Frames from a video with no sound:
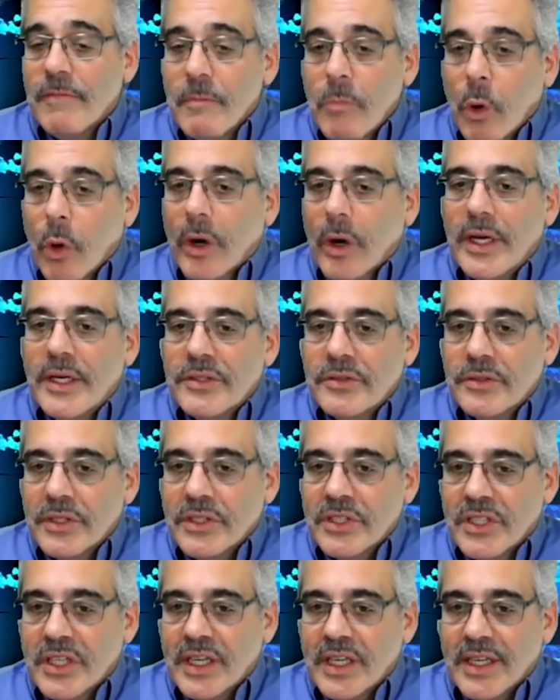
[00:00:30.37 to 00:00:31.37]
more
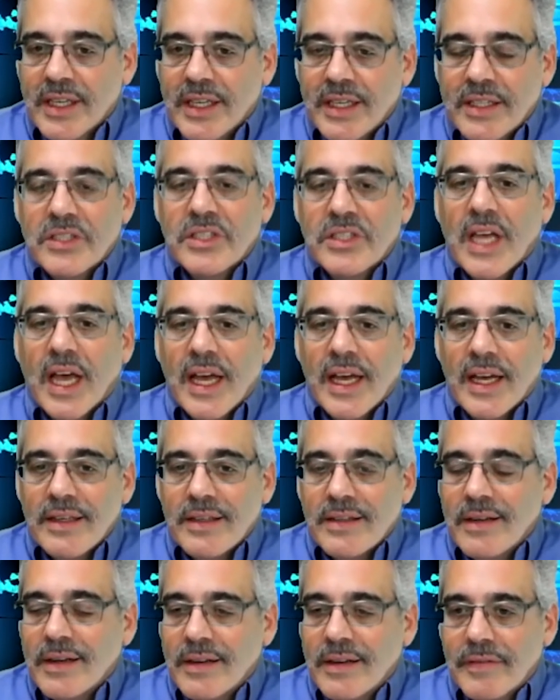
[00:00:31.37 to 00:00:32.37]
interesting
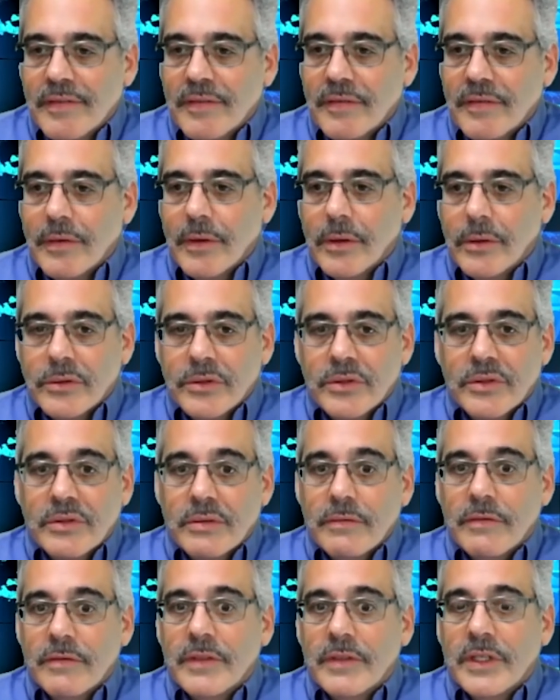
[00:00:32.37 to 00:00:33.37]
inside of those
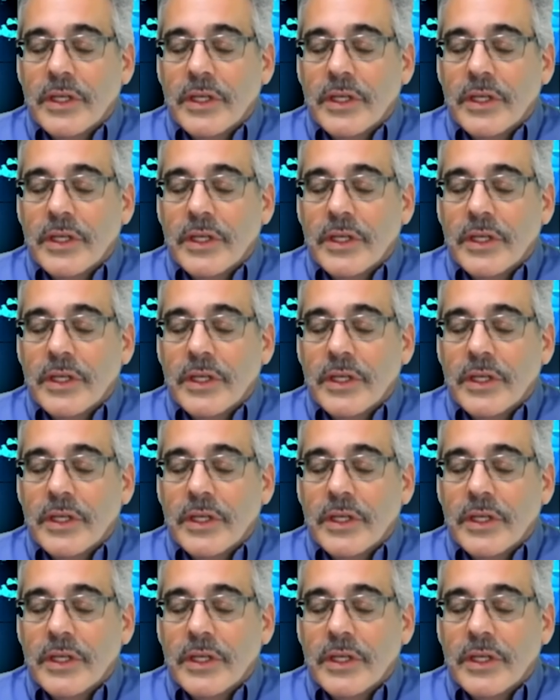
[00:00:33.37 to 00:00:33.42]
video